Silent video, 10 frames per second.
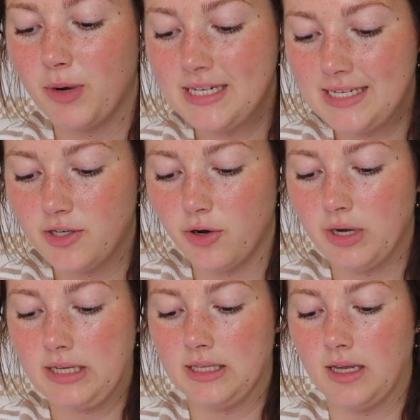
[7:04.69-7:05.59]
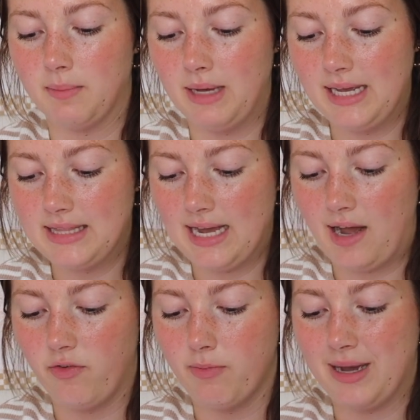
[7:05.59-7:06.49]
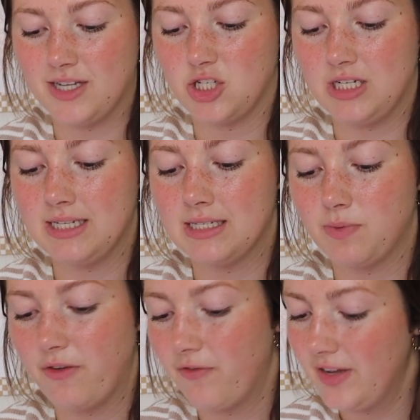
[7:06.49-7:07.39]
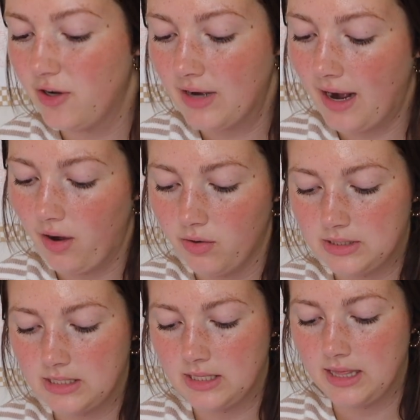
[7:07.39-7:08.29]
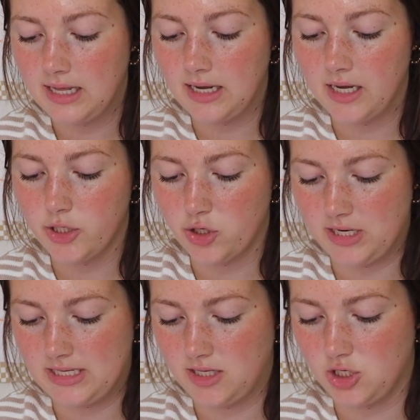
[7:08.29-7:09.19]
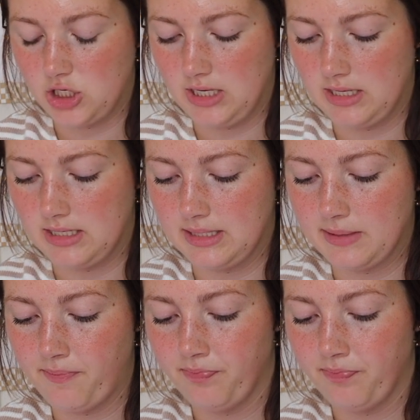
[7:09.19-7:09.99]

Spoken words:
printed curriculum and the alphabet sheets. We figured out the tracing sheets,